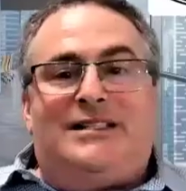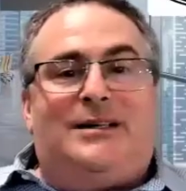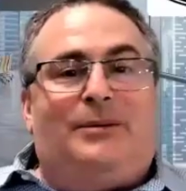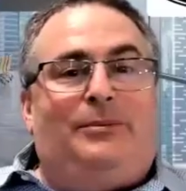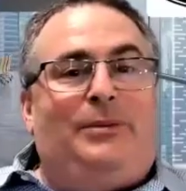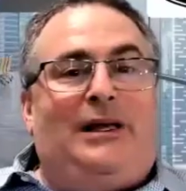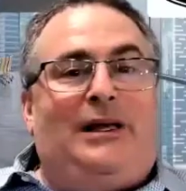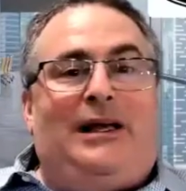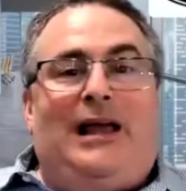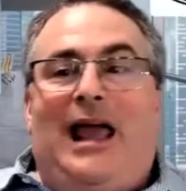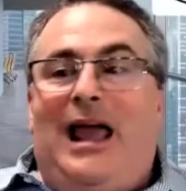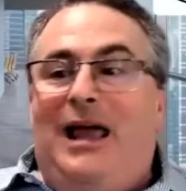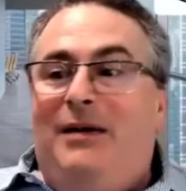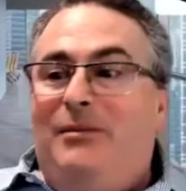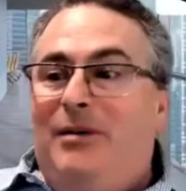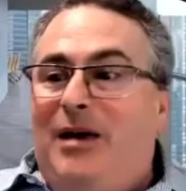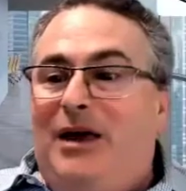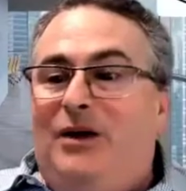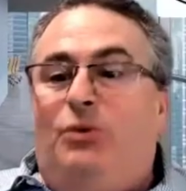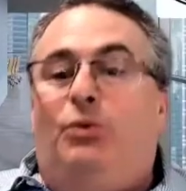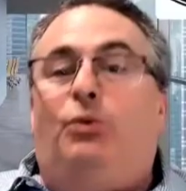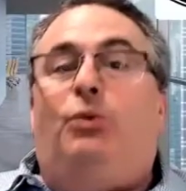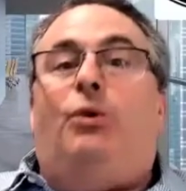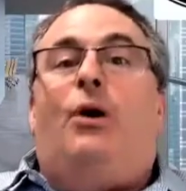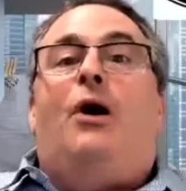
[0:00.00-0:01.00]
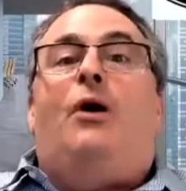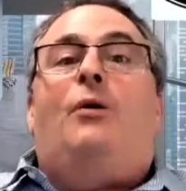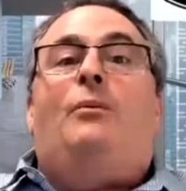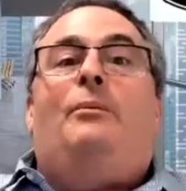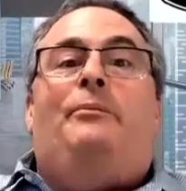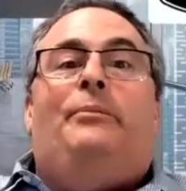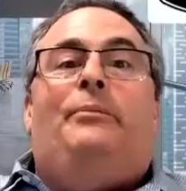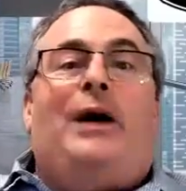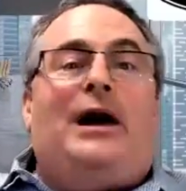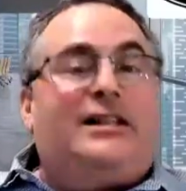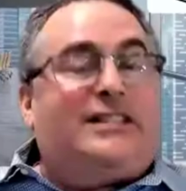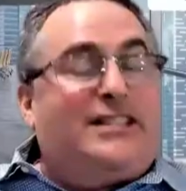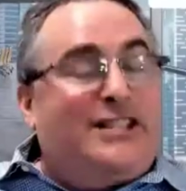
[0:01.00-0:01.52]
it became a
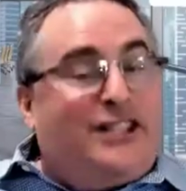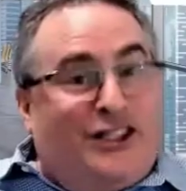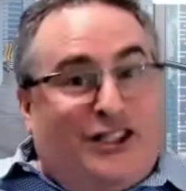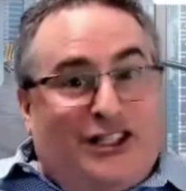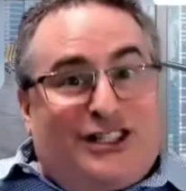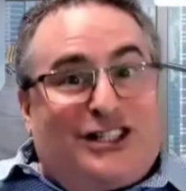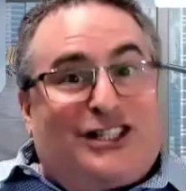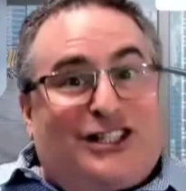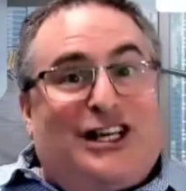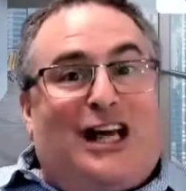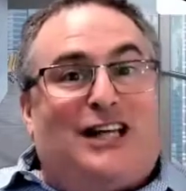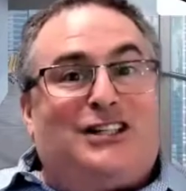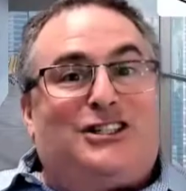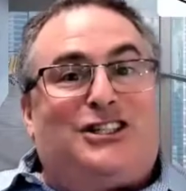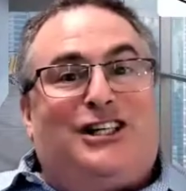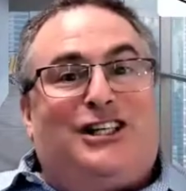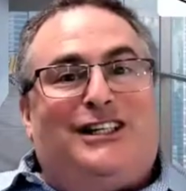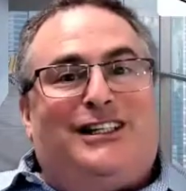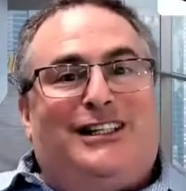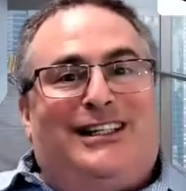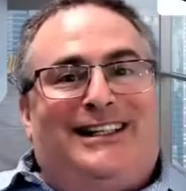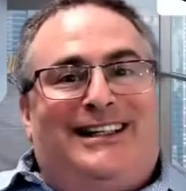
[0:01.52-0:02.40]
robust discussion.